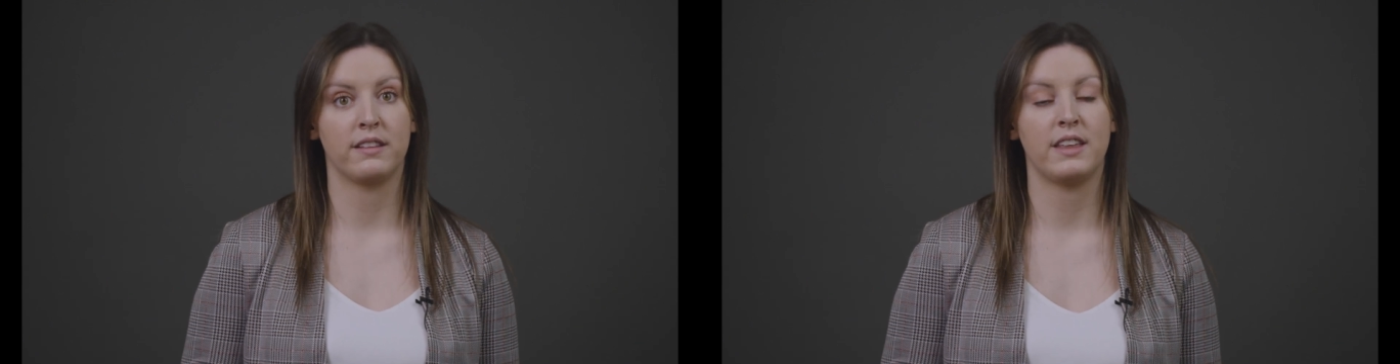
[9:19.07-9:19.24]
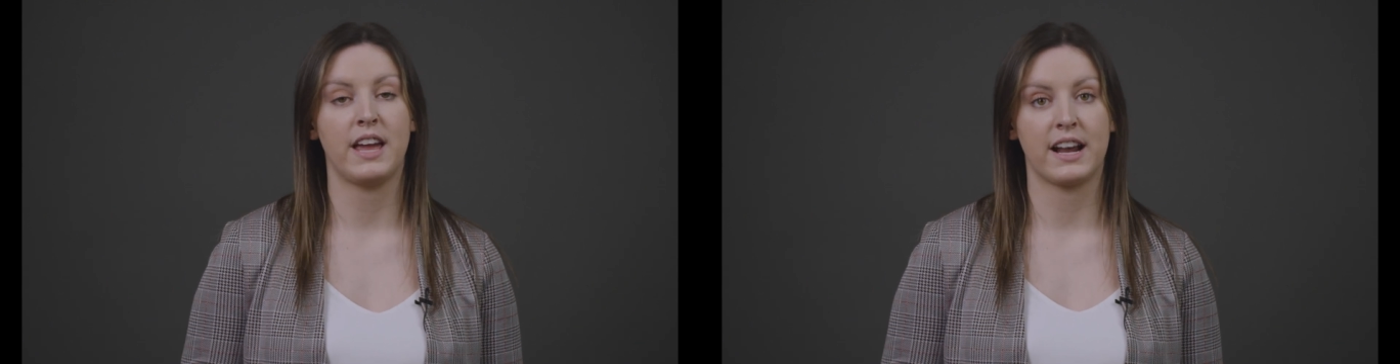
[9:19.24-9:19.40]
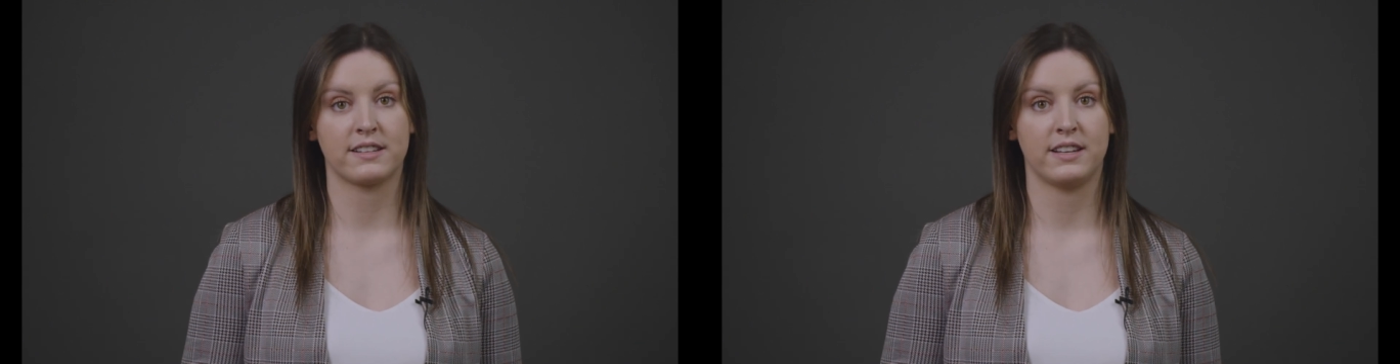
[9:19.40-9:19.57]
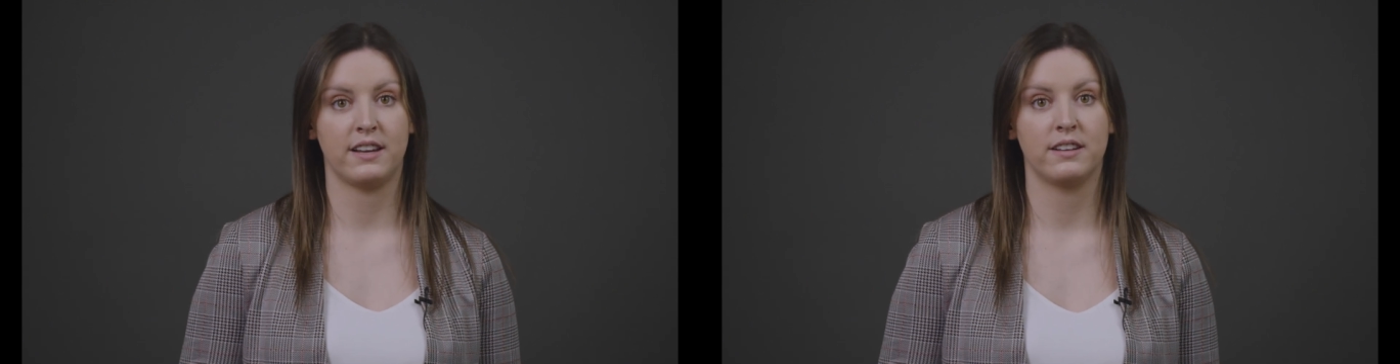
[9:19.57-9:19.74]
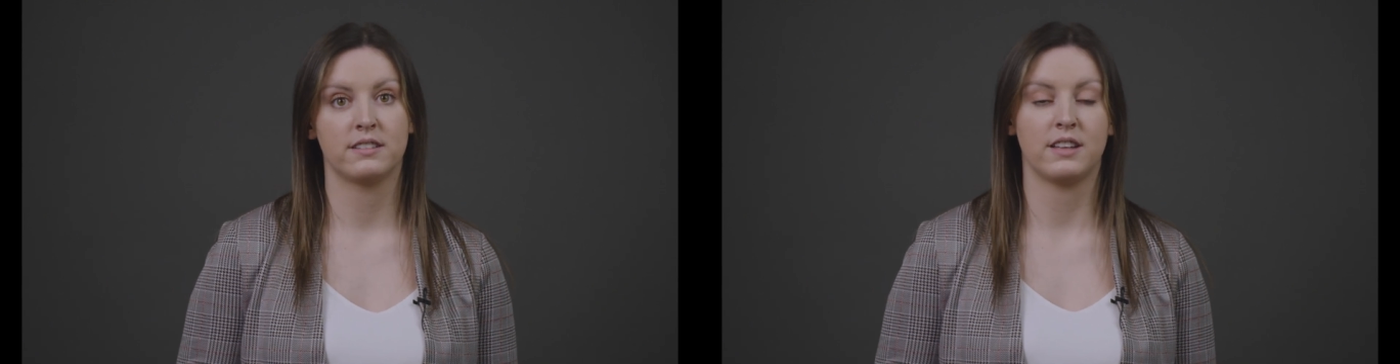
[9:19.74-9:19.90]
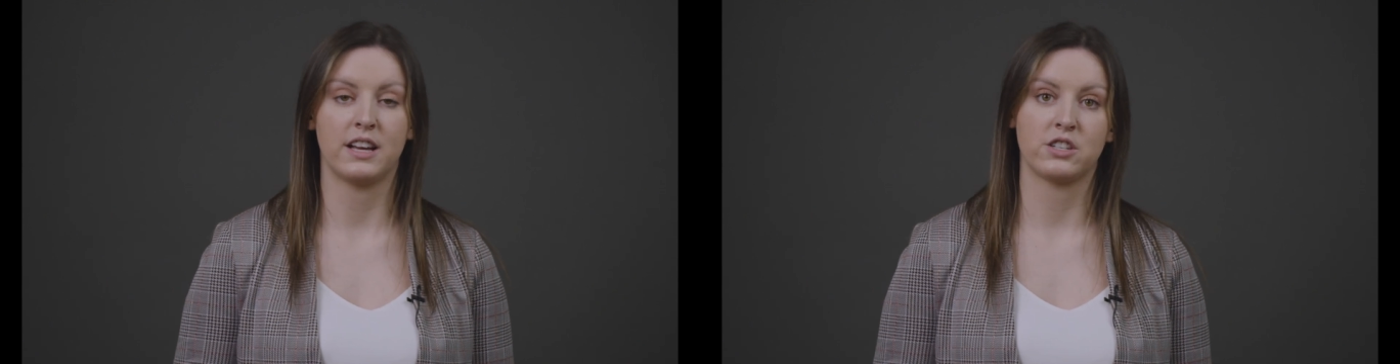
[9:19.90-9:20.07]
the
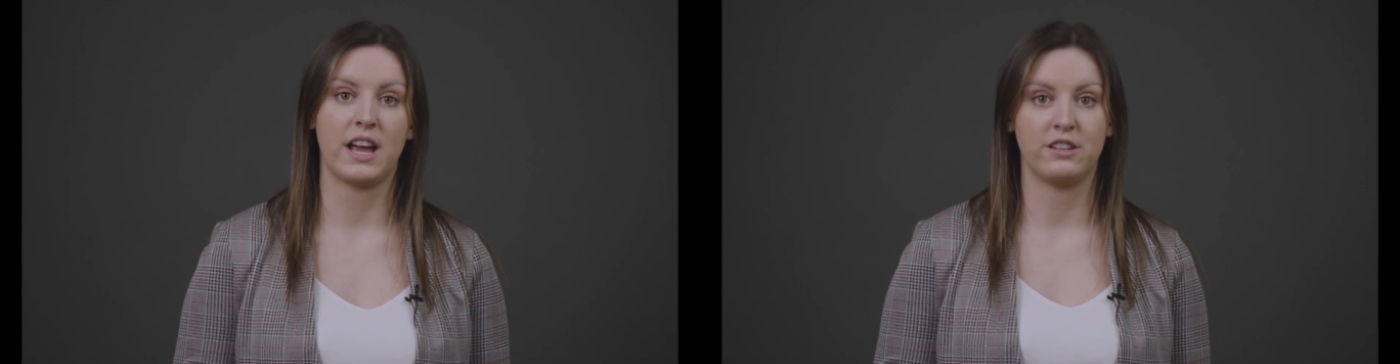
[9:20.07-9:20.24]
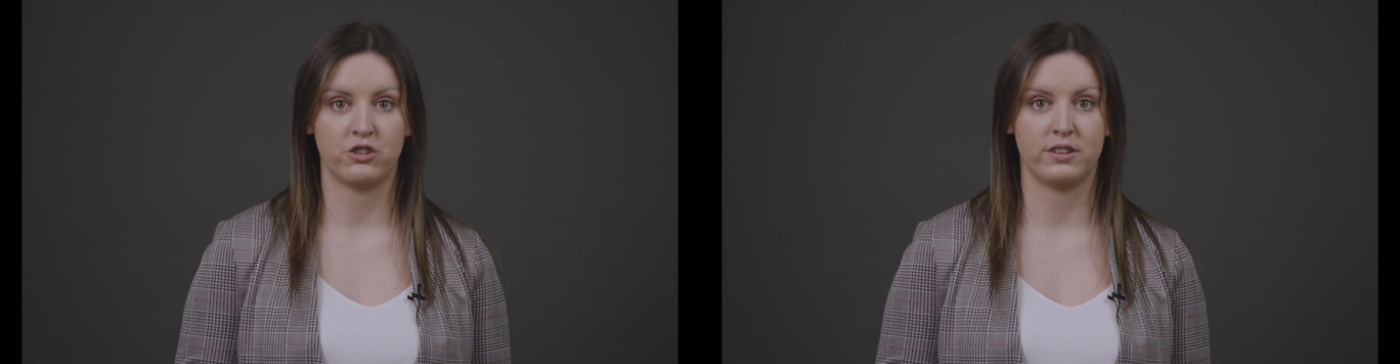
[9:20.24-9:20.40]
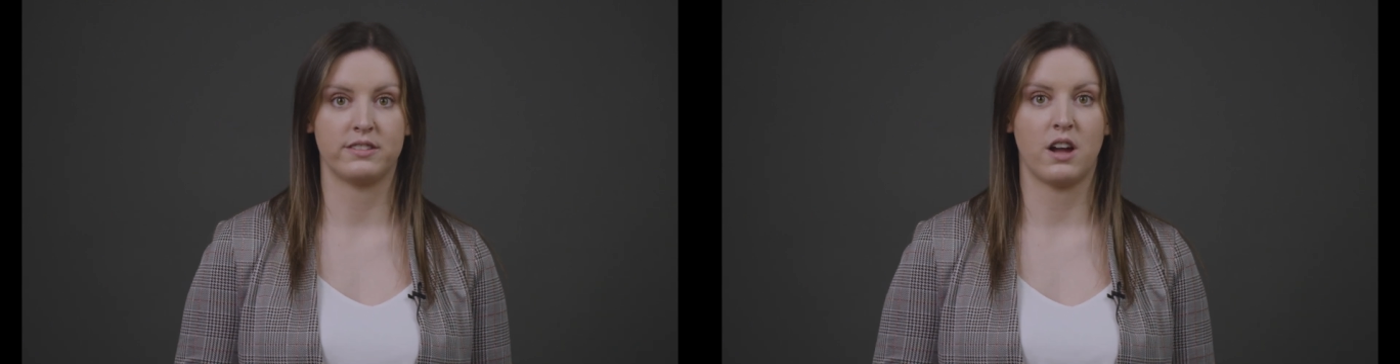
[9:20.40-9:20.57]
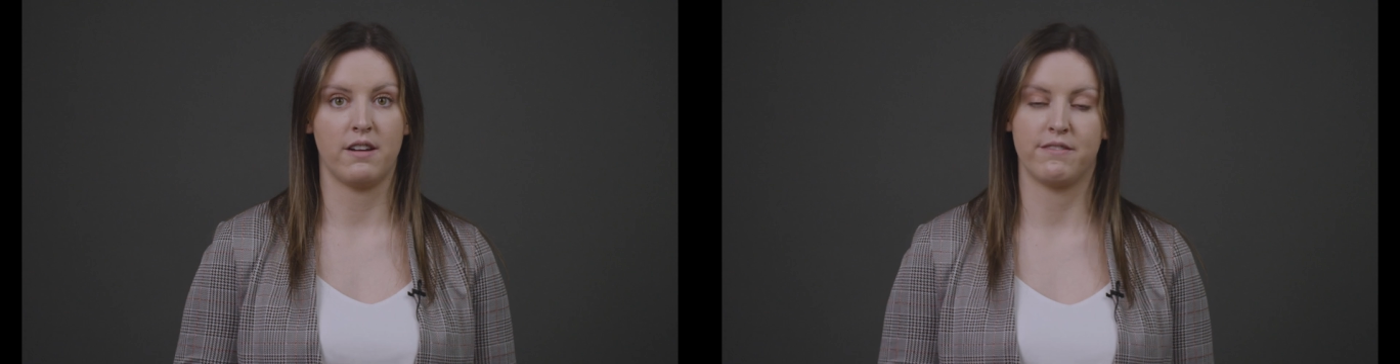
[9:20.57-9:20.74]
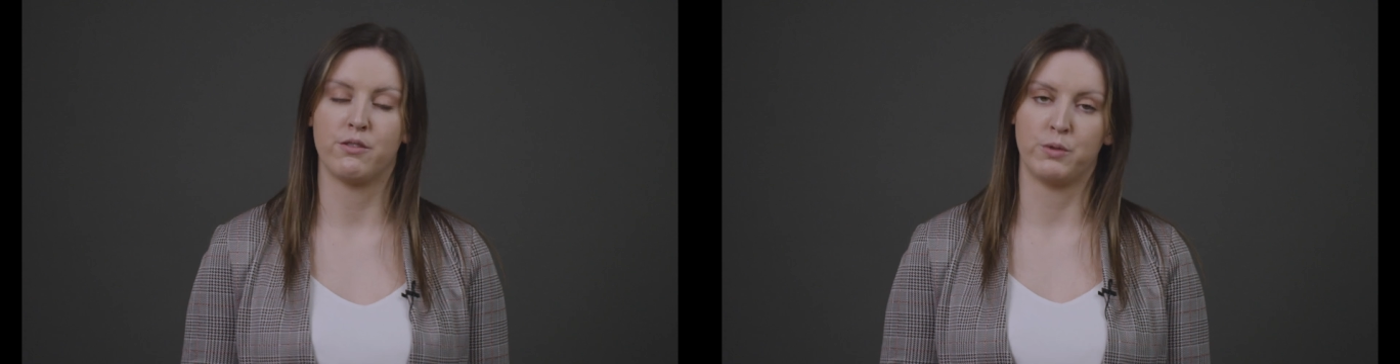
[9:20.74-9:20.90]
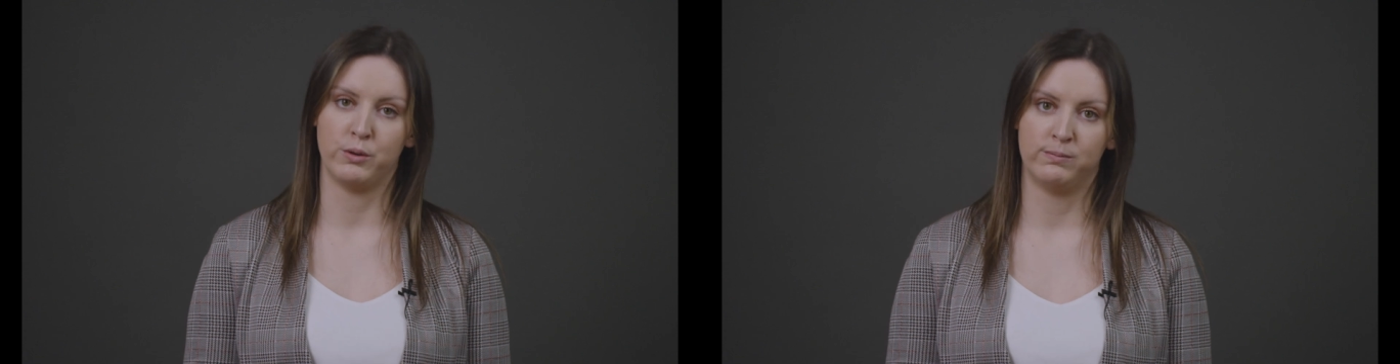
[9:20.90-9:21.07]
exit/entrance of
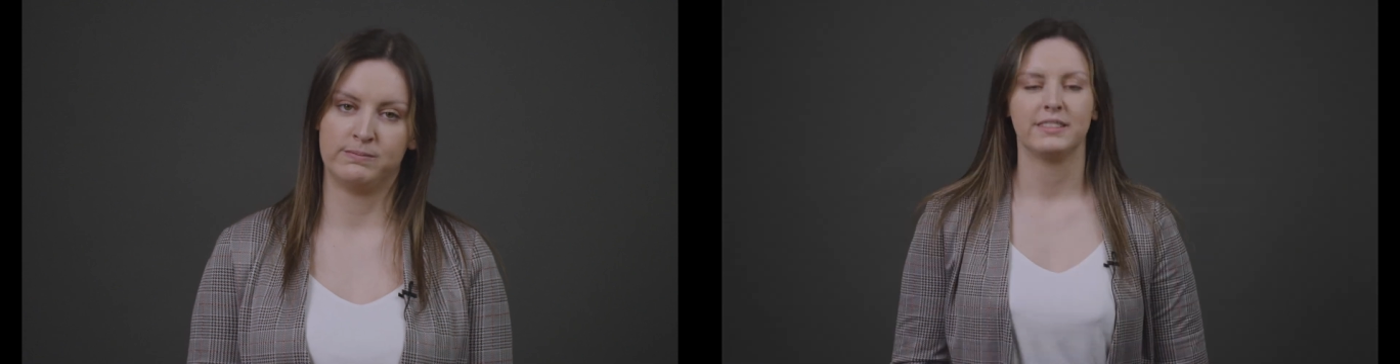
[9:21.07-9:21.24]
the room.